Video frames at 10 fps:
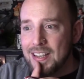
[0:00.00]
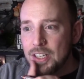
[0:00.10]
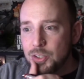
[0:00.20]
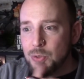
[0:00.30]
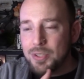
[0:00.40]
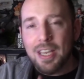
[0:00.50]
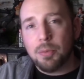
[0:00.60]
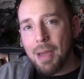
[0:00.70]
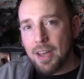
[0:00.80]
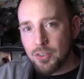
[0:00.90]
to take
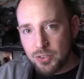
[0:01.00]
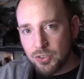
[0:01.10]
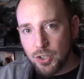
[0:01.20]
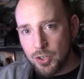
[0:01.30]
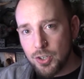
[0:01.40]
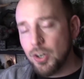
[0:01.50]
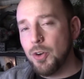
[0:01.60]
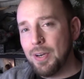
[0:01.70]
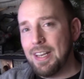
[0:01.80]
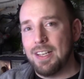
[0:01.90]
matters into her
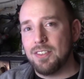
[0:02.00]
own hands.